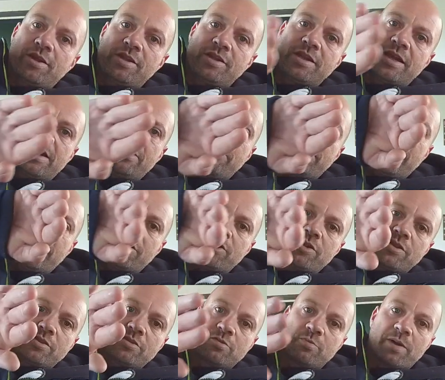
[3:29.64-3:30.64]
in
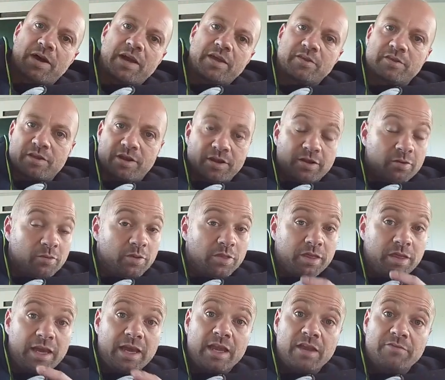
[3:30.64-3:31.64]
directions by steering with
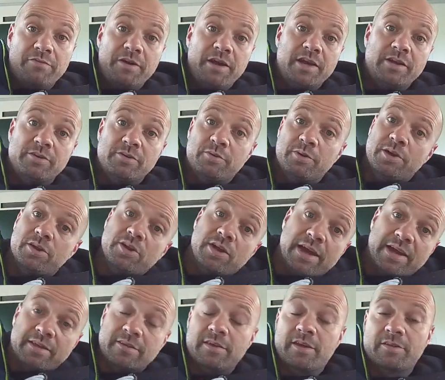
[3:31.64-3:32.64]
the elevator, which
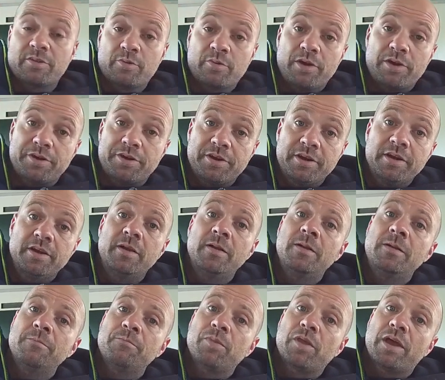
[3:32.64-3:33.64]
acts as a rudder.
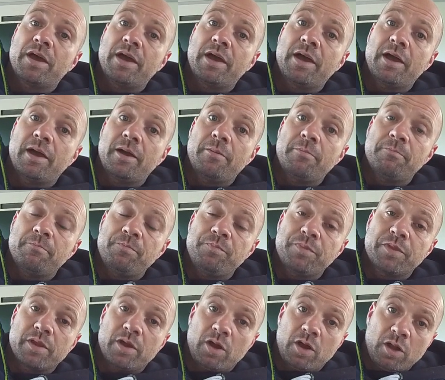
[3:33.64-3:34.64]
Um,
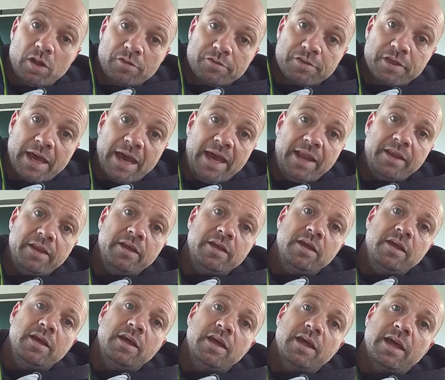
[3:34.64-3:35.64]
all of that,
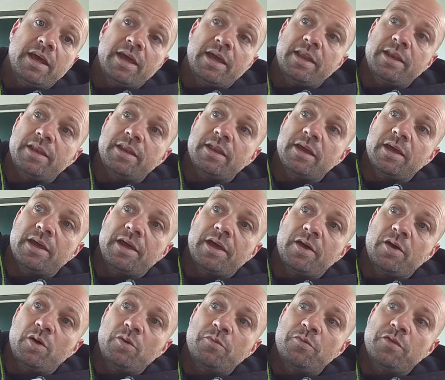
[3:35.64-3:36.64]
and
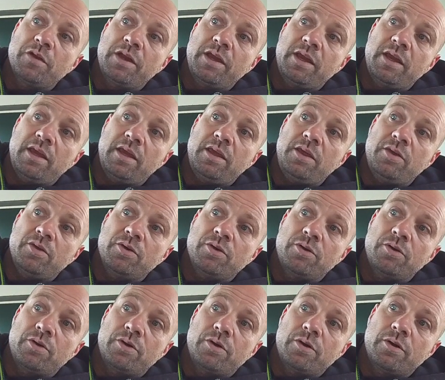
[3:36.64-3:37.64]
uh, hopefully
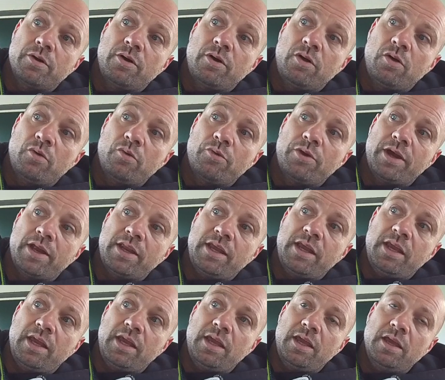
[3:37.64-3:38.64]
you're
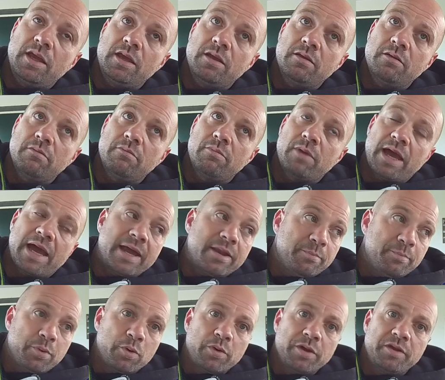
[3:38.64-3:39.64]
already at
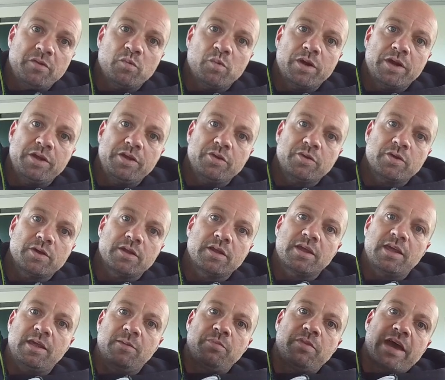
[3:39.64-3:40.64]
a point where you
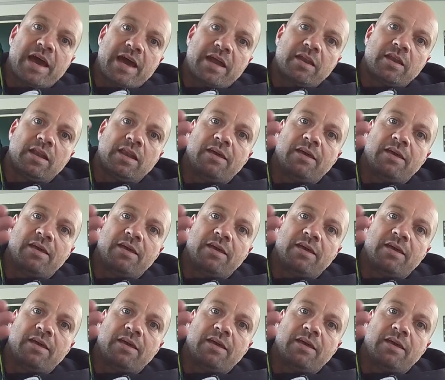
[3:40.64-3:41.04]
can keep that